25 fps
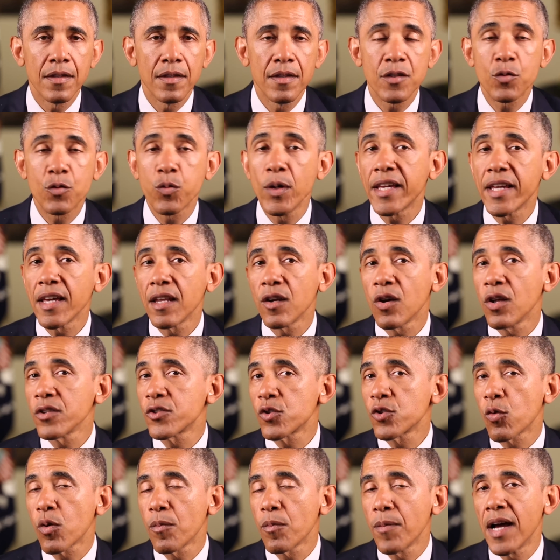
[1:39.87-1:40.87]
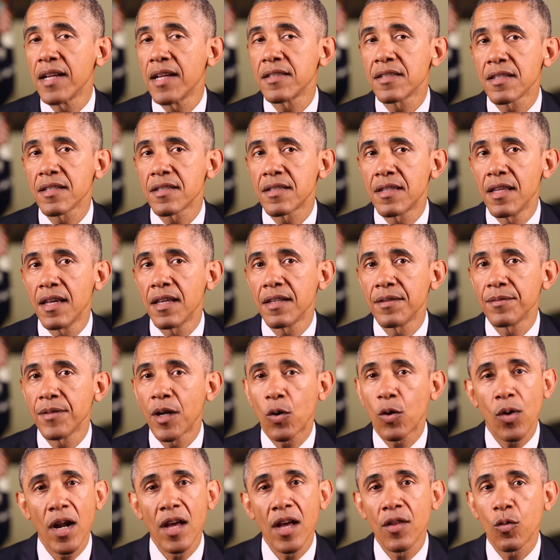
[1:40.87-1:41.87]
This weekend also reminds us that
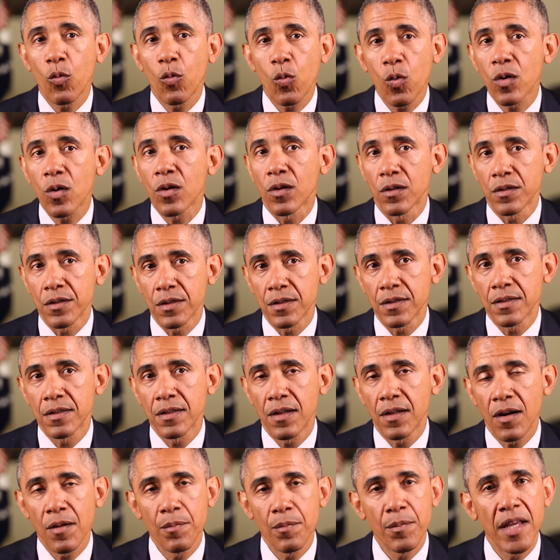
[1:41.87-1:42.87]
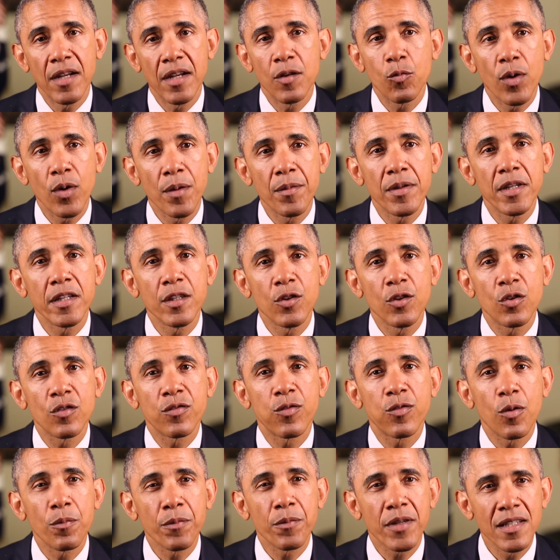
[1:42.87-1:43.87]
around the world, our men and women in
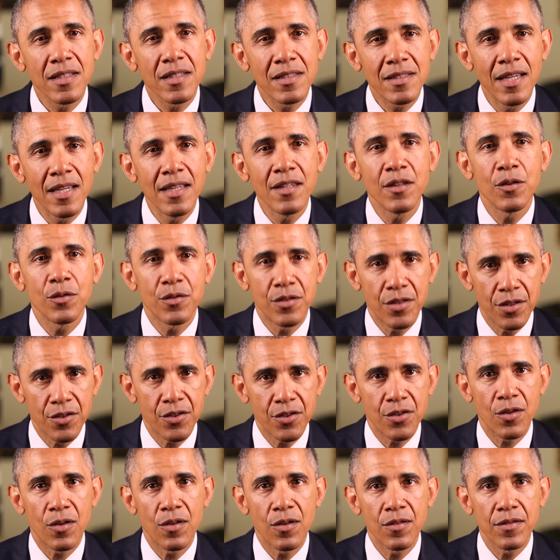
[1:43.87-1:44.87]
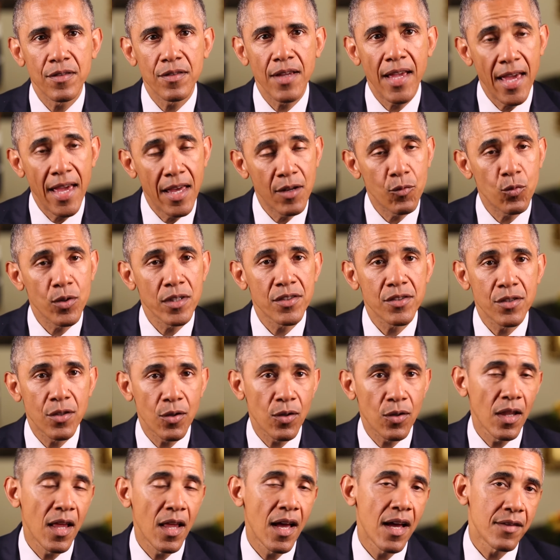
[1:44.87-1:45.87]
uniform continue to serve and risk
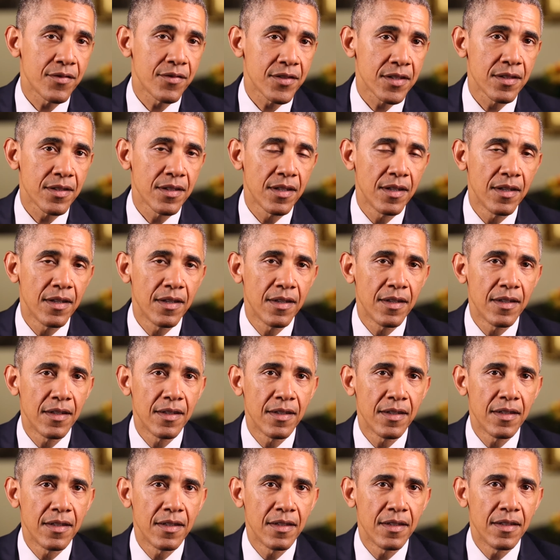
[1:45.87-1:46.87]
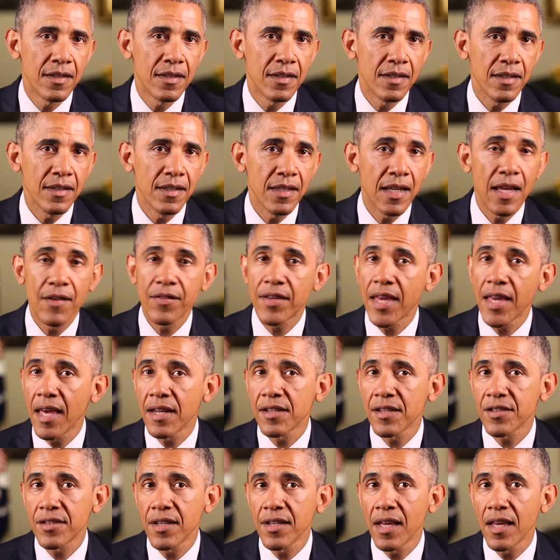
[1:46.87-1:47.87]
their lives. In
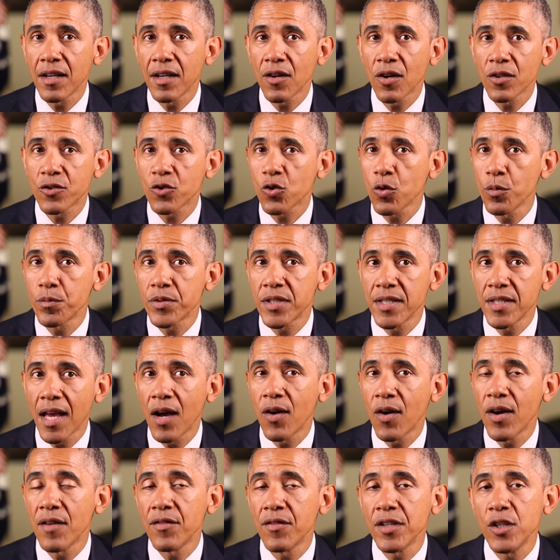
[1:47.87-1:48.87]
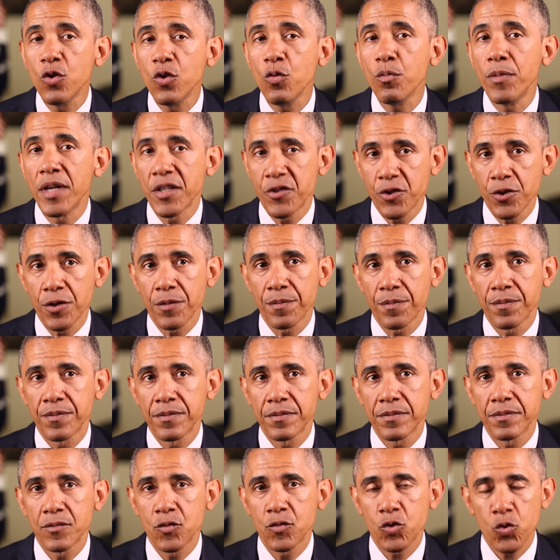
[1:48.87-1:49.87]
Afghanistan, our troops now have a new mission,
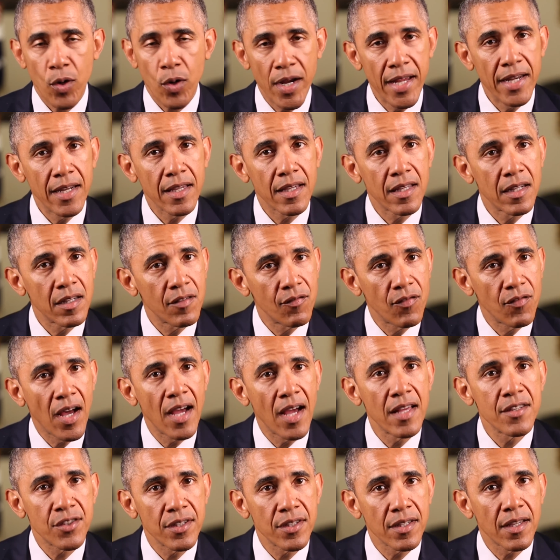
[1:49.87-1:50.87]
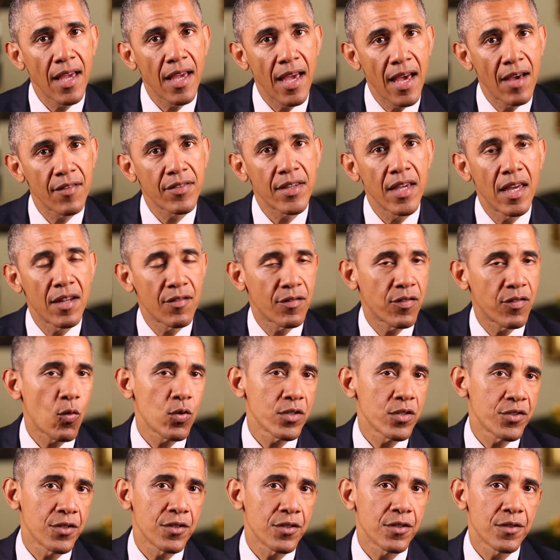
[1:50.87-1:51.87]
training and advising Afghan
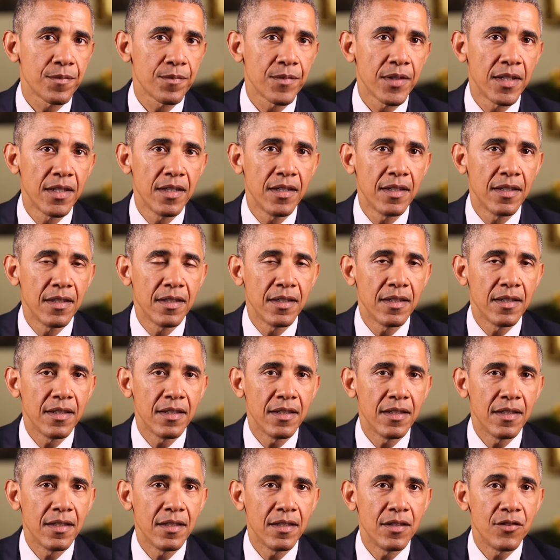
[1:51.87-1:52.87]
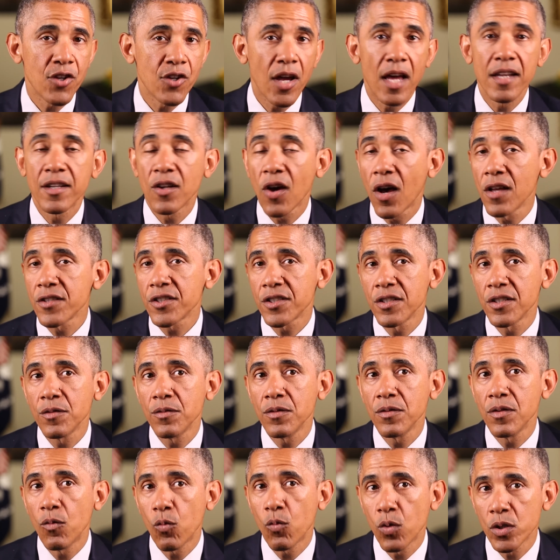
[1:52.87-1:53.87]
forces. John
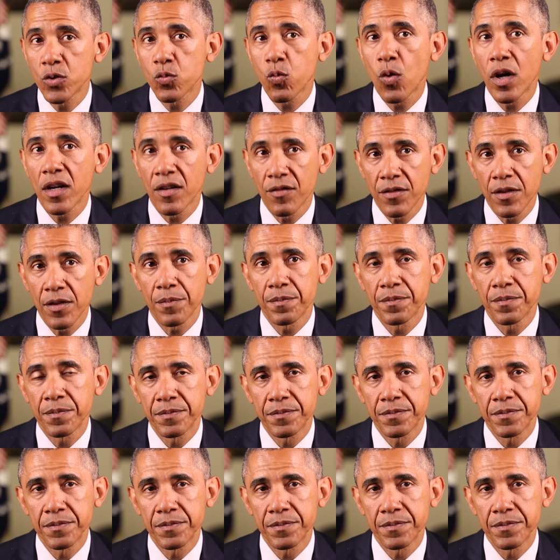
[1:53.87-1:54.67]
Dawson was one of them.